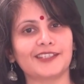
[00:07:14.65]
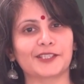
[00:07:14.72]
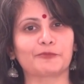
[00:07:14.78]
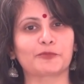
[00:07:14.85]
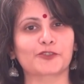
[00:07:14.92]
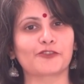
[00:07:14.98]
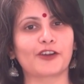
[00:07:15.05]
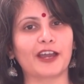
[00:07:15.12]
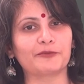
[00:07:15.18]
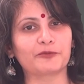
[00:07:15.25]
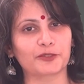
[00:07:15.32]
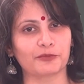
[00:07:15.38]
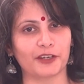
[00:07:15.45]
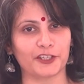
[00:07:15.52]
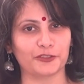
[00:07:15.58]
subscribe
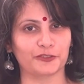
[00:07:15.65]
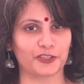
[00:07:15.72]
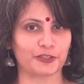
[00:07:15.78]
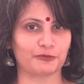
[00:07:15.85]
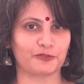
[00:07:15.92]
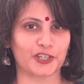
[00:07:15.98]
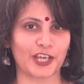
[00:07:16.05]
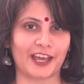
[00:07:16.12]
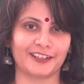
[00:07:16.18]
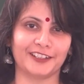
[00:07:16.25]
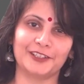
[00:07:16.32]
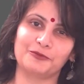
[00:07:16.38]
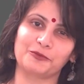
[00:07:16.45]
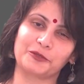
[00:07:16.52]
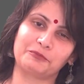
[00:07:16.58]
to my YouTube
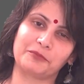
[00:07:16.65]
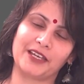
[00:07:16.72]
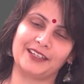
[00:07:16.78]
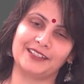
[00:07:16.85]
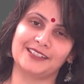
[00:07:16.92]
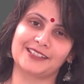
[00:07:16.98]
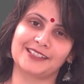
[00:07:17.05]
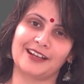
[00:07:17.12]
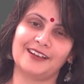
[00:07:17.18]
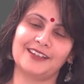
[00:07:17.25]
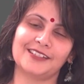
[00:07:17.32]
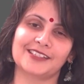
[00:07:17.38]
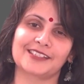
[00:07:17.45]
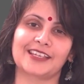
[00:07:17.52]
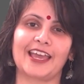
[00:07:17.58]
channel, What Parents
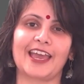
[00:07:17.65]
Ask,